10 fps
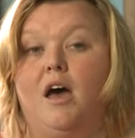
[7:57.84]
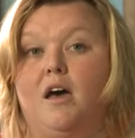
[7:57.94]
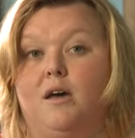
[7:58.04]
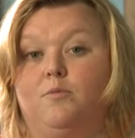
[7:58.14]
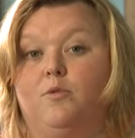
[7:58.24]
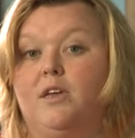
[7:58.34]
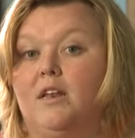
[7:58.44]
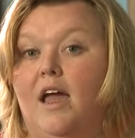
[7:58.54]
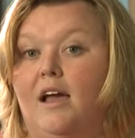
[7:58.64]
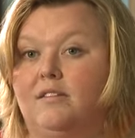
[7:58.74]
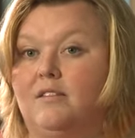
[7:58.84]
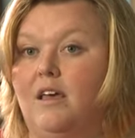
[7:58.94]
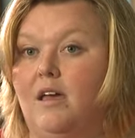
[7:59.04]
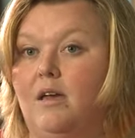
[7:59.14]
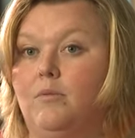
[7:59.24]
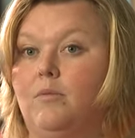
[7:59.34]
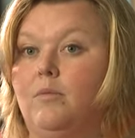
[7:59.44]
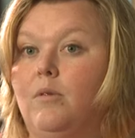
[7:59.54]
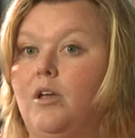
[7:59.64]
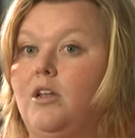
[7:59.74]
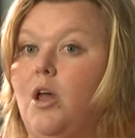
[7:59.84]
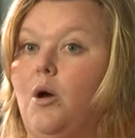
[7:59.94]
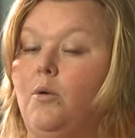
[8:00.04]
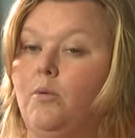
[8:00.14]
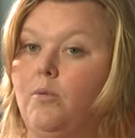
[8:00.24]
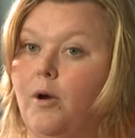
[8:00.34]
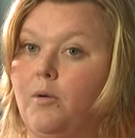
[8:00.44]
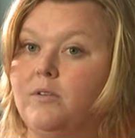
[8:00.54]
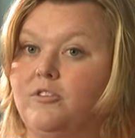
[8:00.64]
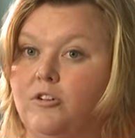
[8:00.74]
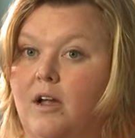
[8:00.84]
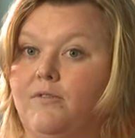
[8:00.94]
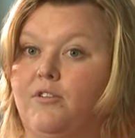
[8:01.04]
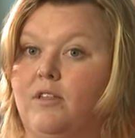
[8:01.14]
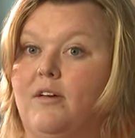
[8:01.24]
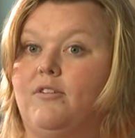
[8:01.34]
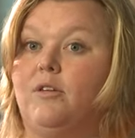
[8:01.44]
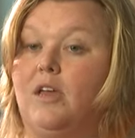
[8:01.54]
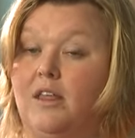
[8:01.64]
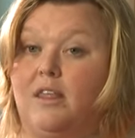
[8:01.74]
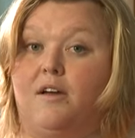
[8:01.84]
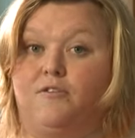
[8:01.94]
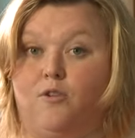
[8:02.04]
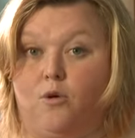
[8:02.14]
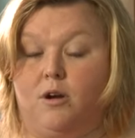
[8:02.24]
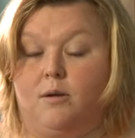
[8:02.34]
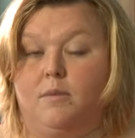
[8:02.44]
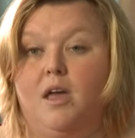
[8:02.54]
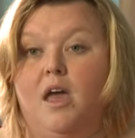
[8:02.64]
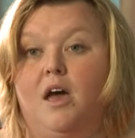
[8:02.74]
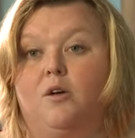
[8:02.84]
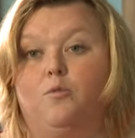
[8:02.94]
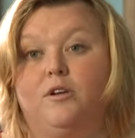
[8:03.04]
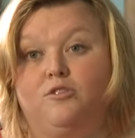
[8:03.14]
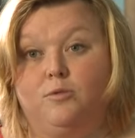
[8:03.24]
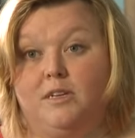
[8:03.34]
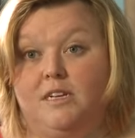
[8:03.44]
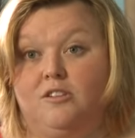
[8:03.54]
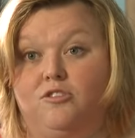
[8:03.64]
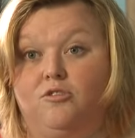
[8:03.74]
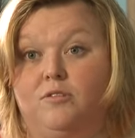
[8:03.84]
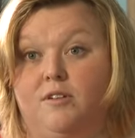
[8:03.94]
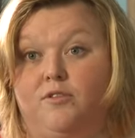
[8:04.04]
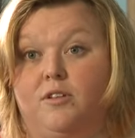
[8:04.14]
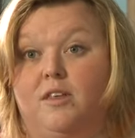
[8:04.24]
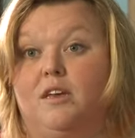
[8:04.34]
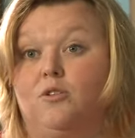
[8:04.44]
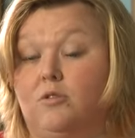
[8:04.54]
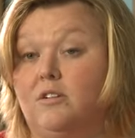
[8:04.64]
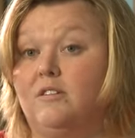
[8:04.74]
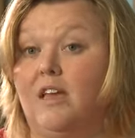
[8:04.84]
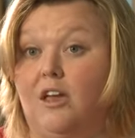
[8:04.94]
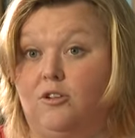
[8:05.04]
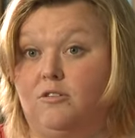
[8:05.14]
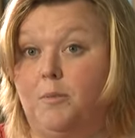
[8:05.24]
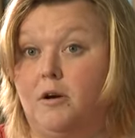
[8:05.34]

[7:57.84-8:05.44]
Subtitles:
We can ask them, where was your comfort level in that forum? What do we need to do differently in order to get you to